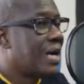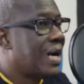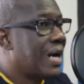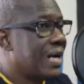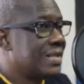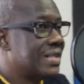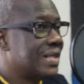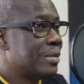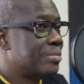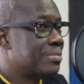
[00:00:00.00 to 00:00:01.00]

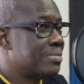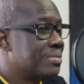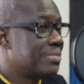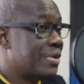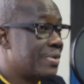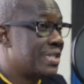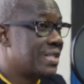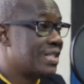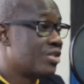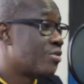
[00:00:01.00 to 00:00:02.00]
And the reason
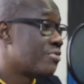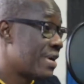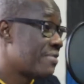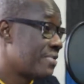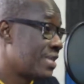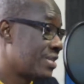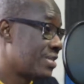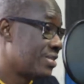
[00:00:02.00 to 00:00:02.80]
is not far-fetched.